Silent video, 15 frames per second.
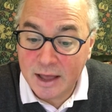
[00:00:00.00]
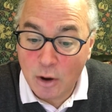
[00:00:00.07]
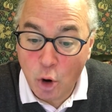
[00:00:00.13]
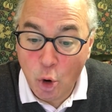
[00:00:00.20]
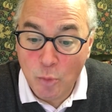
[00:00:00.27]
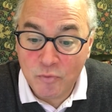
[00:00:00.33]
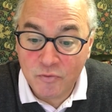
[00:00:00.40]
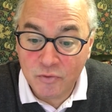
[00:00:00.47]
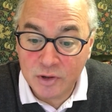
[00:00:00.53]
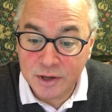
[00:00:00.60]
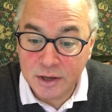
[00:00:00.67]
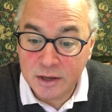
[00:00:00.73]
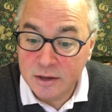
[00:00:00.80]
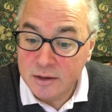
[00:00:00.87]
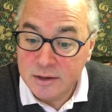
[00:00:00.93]

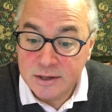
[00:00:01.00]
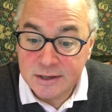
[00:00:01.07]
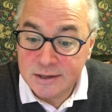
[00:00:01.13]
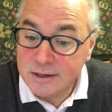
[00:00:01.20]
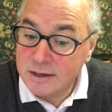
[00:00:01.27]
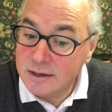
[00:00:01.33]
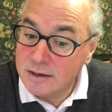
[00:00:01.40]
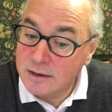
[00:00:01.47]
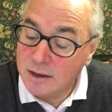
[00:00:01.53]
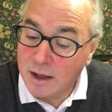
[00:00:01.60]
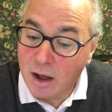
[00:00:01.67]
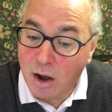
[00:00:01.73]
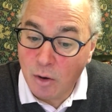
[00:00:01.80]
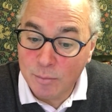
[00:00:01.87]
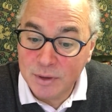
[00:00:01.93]
Hopefully
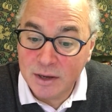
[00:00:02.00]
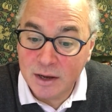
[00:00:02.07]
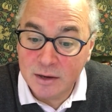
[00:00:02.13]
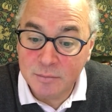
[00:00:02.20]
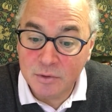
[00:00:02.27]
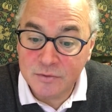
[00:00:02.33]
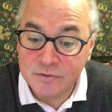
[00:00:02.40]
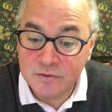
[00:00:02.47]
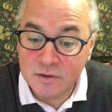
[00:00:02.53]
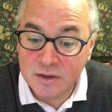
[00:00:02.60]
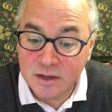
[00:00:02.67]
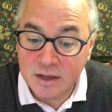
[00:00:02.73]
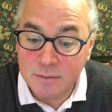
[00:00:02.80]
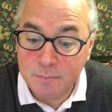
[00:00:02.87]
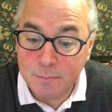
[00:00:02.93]
I'll be able to
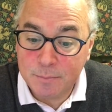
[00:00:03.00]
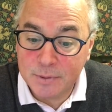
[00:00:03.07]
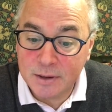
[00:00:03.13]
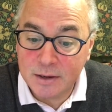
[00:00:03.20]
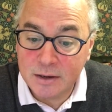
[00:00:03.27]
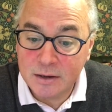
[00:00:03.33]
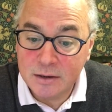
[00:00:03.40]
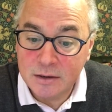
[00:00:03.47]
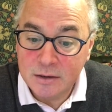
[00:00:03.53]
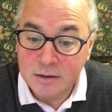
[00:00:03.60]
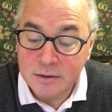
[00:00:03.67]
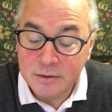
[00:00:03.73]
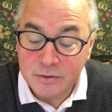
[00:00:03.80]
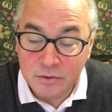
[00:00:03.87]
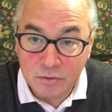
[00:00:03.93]
keep
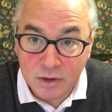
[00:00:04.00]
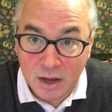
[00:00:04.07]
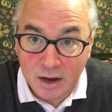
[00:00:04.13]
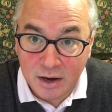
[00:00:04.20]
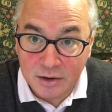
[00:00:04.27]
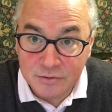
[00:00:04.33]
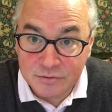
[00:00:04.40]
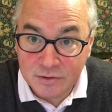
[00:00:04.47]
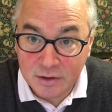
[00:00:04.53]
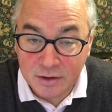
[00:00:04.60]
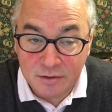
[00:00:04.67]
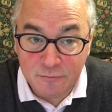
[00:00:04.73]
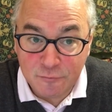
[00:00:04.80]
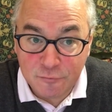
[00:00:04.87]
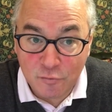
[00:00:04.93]
you guys
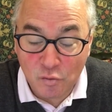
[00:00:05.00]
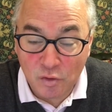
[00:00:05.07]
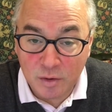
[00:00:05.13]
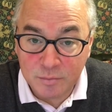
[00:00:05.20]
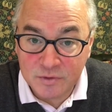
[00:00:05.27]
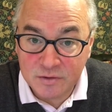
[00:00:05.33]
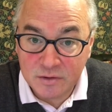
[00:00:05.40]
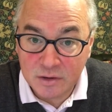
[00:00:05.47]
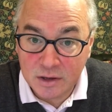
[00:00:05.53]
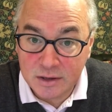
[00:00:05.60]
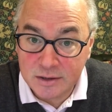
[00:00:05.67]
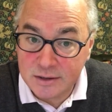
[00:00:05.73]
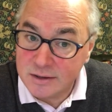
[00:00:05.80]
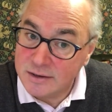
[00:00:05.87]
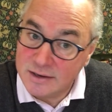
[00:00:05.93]
informed
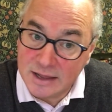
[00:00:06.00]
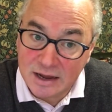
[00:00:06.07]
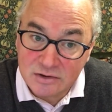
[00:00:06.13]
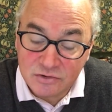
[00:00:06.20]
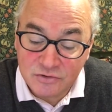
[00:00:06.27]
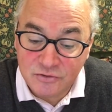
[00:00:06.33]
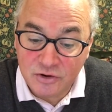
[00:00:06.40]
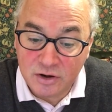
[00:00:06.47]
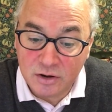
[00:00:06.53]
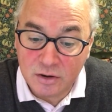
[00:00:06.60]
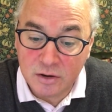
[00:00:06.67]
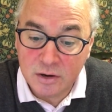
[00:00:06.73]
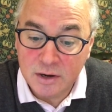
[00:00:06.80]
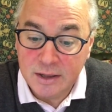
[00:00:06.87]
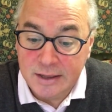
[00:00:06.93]
next
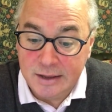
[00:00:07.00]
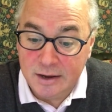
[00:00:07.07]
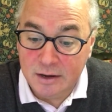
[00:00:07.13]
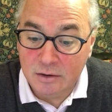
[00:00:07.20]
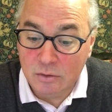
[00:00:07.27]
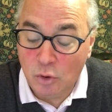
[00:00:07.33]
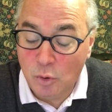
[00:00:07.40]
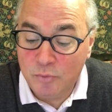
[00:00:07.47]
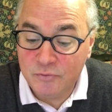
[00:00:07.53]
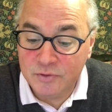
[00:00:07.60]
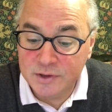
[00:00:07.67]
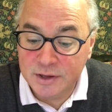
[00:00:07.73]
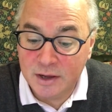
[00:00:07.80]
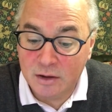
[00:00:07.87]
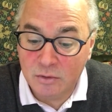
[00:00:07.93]
year. And
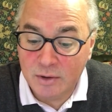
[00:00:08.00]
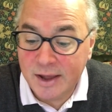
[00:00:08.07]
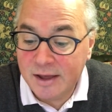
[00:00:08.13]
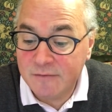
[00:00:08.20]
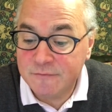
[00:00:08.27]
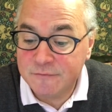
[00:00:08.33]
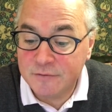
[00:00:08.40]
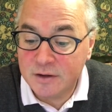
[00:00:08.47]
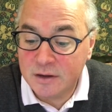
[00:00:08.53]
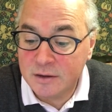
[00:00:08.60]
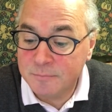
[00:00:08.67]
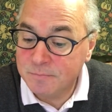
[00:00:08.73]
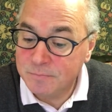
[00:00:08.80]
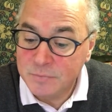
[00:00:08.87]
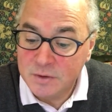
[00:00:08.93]
hopefully I'll
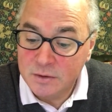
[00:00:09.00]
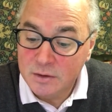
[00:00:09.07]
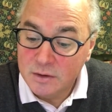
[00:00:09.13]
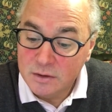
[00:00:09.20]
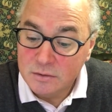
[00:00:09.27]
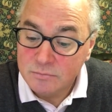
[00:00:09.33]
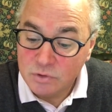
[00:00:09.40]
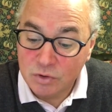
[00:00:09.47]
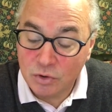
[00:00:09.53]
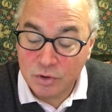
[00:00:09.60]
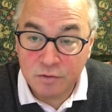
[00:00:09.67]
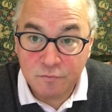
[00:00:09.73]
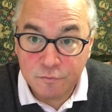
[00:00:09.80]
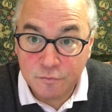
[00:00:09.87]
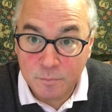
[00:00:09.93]
have good
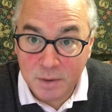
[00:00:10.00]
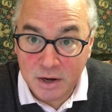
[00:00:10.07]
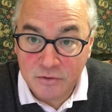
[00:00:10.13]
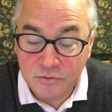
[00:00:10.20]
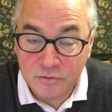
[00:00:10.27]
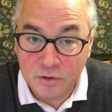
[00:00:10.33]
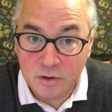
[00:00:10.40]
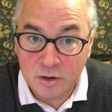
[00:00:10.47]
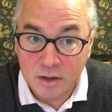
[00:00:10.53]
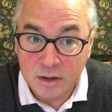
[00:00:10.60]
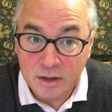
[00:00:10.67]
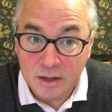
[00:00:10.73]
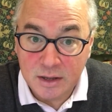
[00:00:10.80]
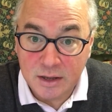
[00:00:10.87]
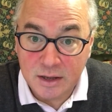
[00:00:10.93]
information
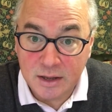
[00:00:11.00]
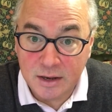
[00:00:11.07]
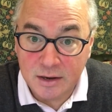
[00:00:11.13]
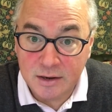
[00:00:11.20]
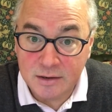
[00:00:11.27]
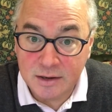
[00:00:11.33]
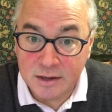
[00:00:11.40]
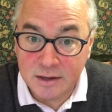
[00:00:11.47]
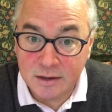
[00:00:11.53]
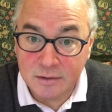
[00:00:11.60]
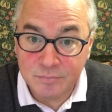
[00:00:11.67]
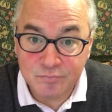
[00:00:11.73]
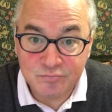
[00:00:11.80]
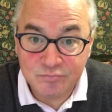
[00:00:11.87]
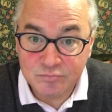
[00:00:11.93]
and
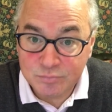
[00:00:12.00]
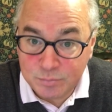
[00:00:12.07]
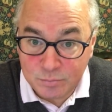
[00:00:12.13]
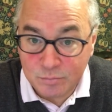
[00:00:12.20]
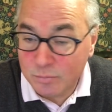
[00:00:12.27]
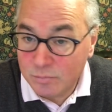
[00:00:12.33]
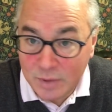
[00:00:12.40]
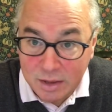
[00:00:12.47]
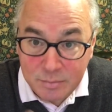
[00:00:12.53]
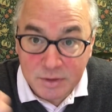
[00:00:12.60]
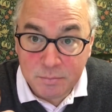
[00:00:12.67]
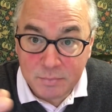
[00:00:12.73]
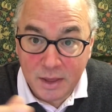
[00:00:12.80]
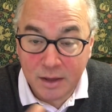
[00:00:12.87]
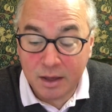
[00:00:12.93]
maybe
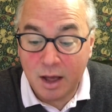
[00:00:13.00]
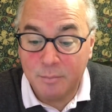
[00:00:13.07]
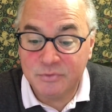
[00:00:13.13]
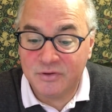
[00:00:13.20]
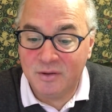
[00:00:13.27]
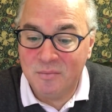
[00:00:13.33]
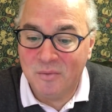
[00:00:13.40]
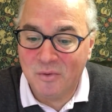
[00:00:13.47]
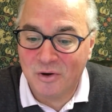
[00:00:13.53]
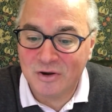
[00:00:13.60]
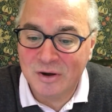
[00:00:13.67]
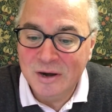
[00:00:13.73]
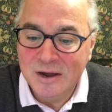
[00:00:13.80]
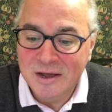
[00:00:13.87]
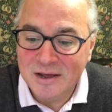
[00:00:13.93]
pick up some more